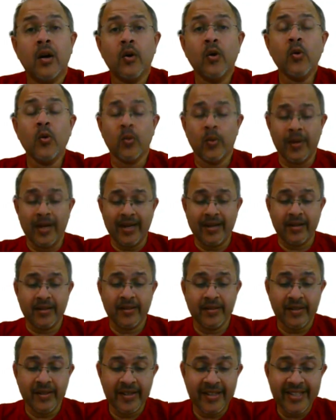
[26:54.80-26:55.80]
Oh,
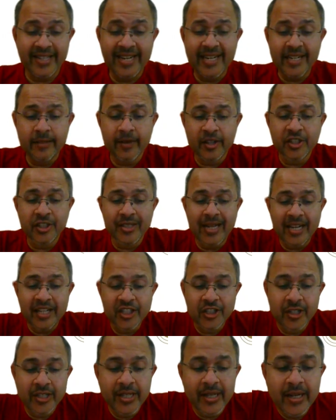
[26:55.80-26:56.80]
great question,
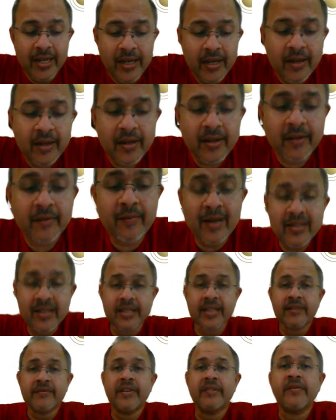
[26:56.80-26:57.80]
actually. One
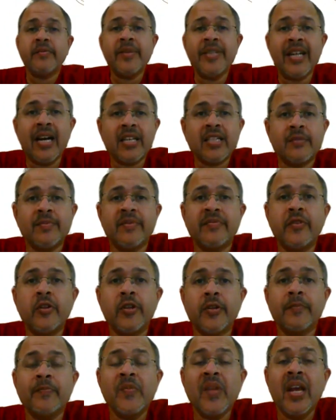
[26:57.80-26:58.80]
that I've never been asked
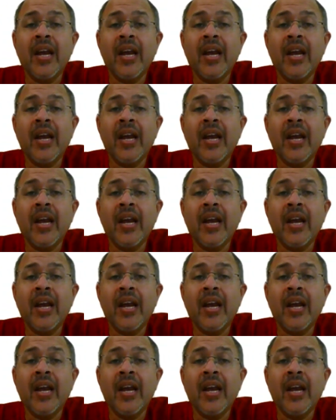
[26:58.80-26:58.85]
before.